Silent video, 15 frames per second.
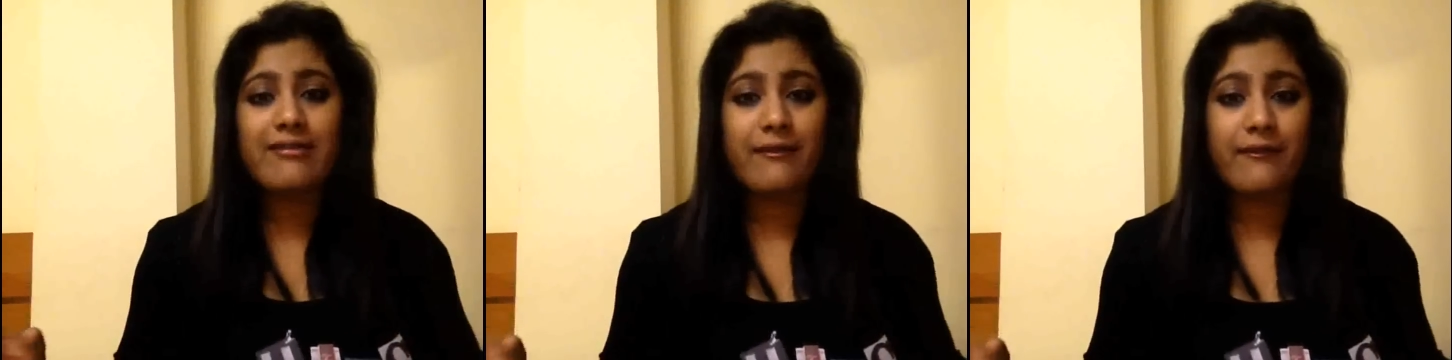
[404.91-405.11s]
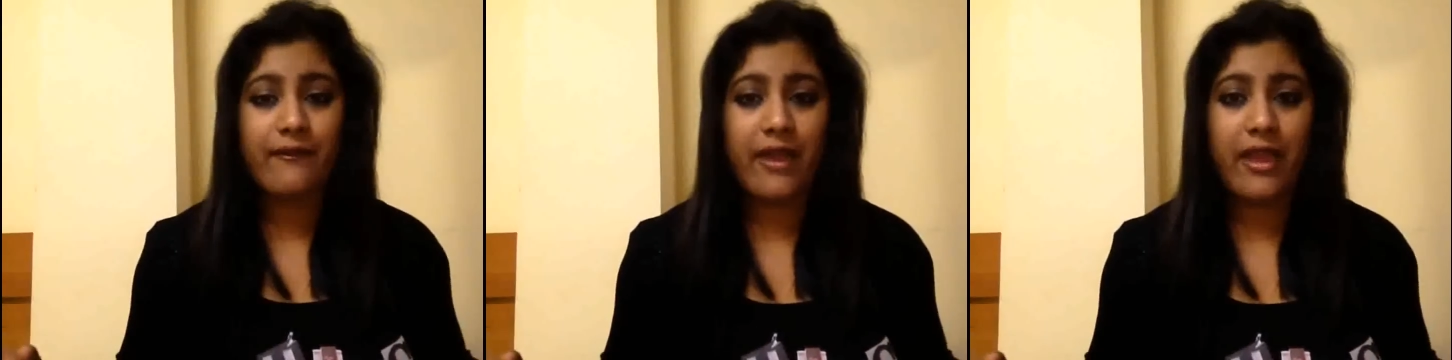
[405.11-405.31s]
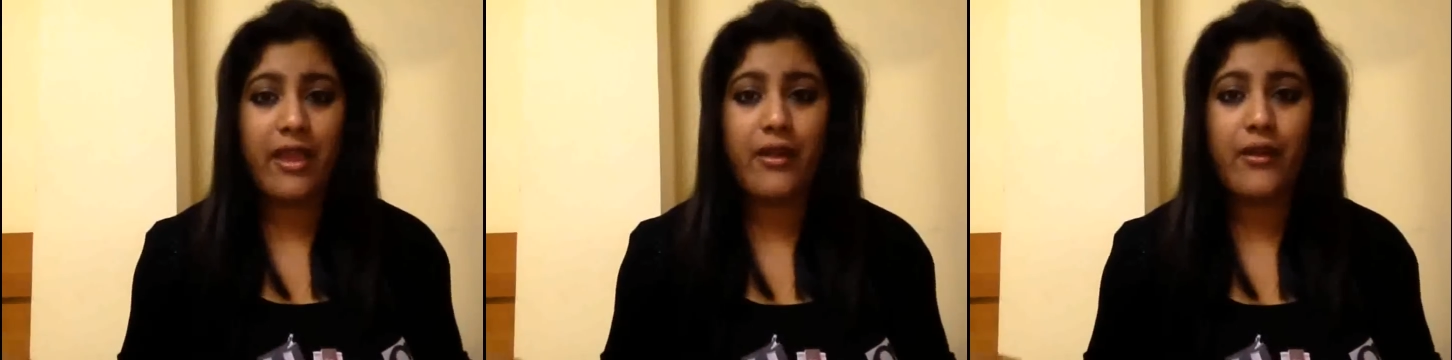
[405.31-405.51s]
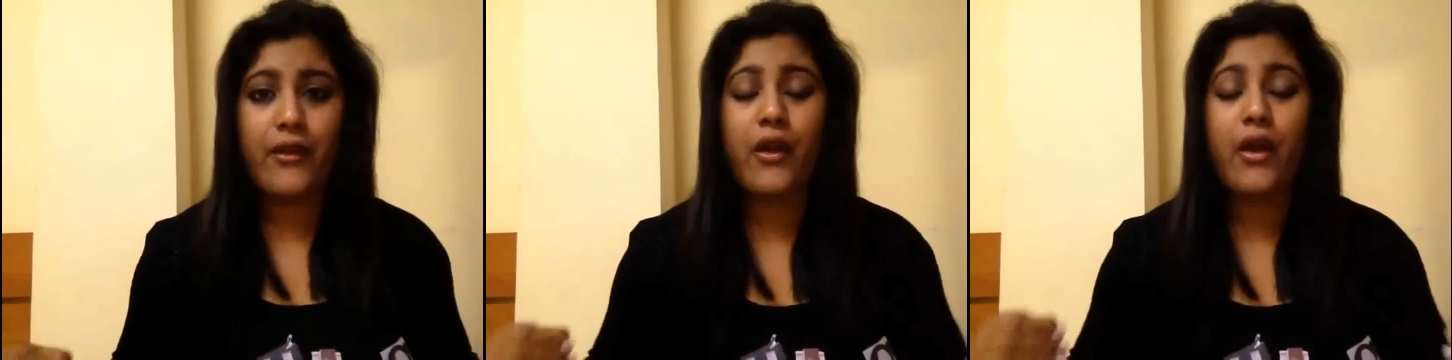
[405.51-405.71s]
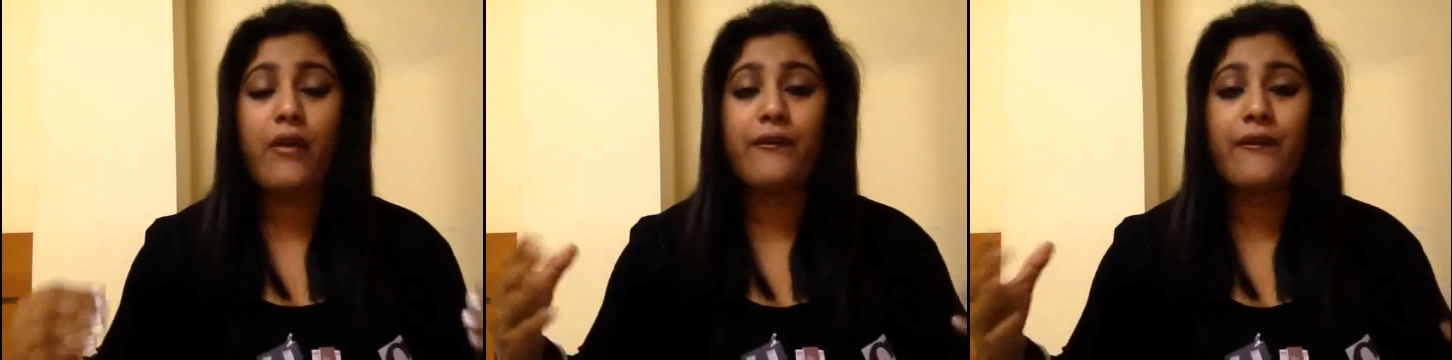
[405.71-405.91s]
aware
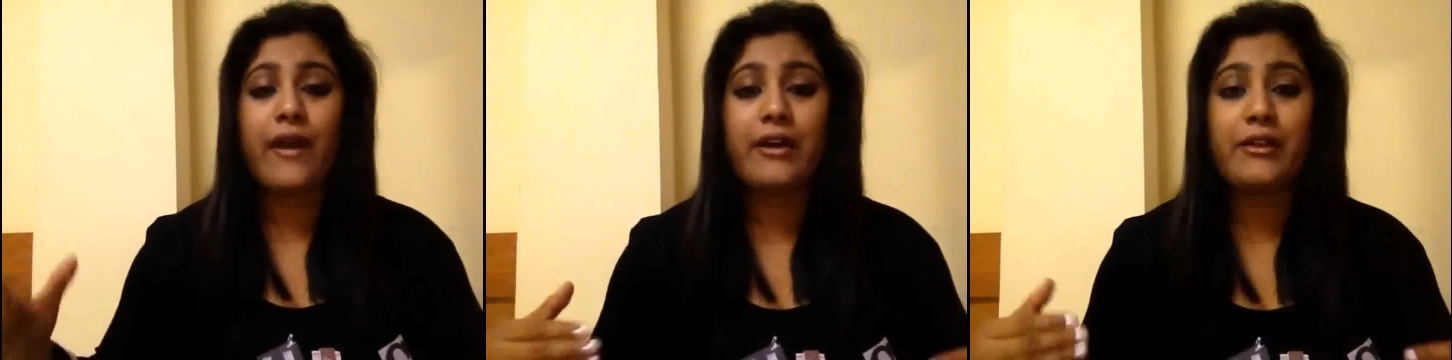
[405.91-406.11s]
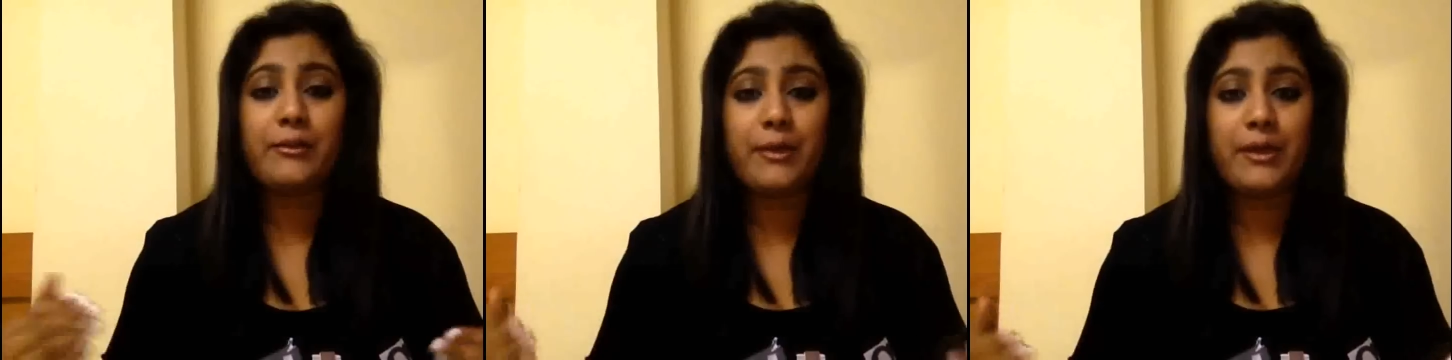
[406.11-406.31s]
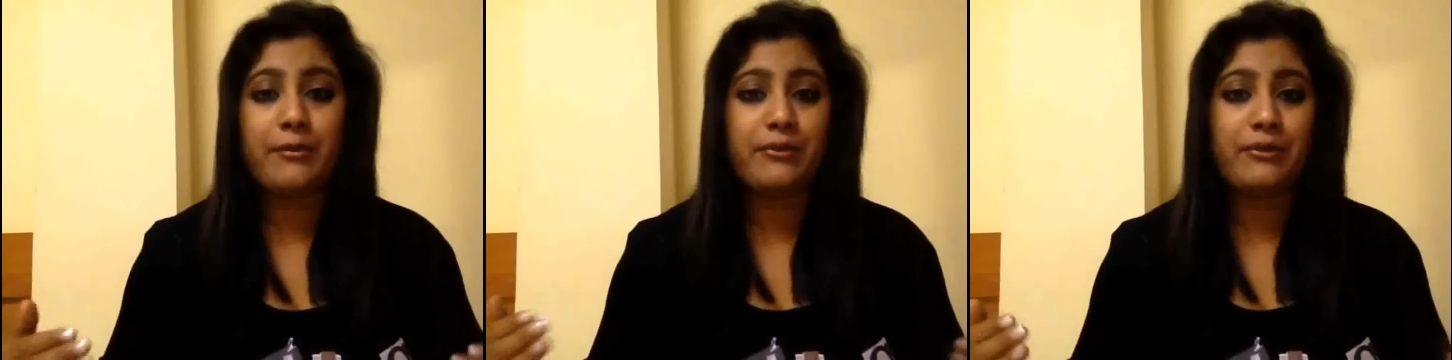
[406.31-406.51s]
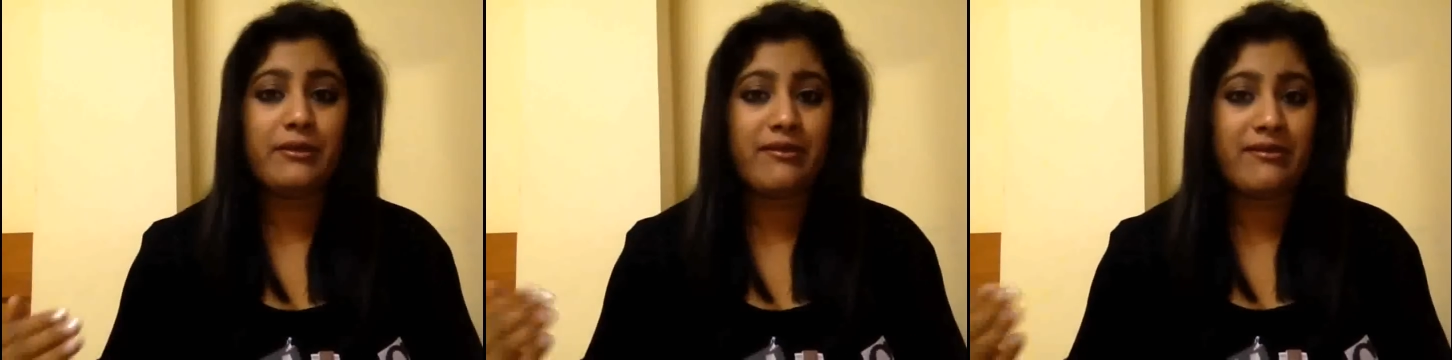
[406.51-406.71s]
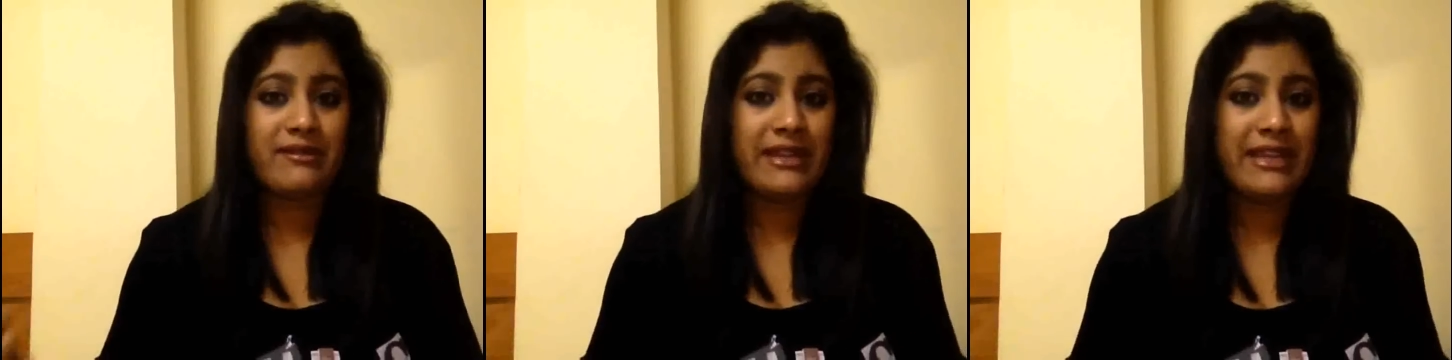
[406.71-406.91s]
of other
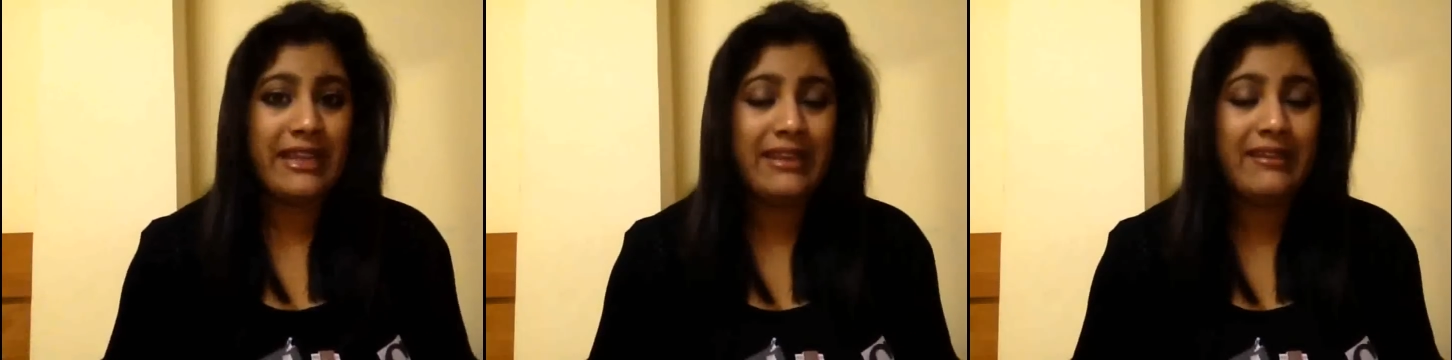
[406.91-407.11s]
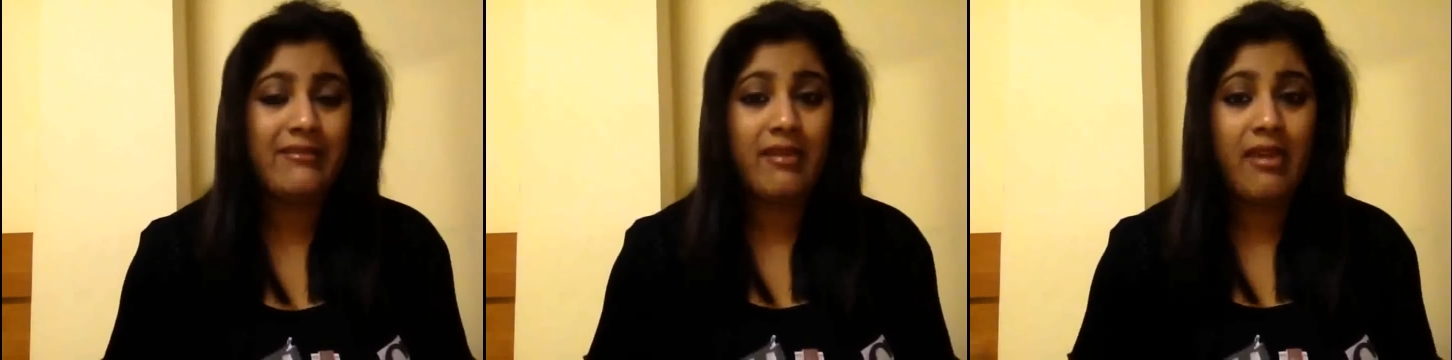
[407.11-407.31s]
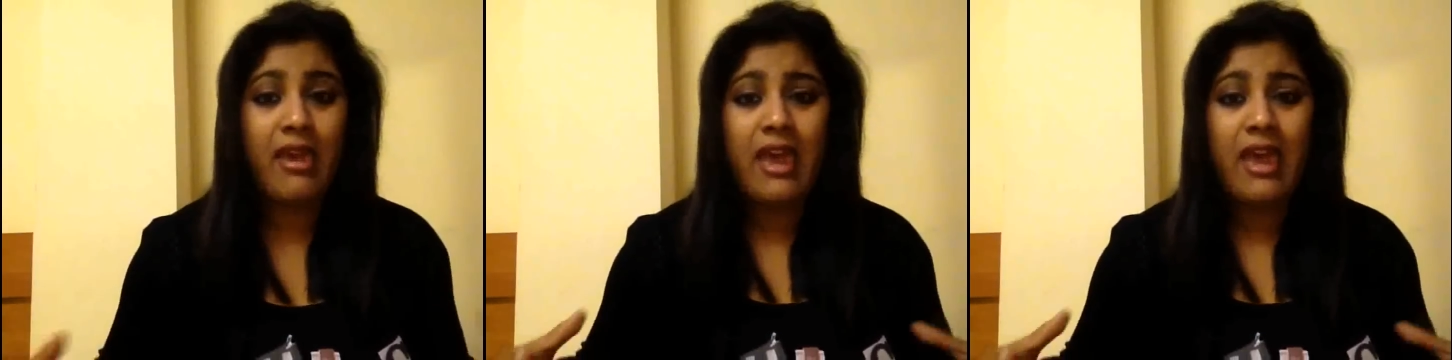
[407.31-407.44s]
people's needs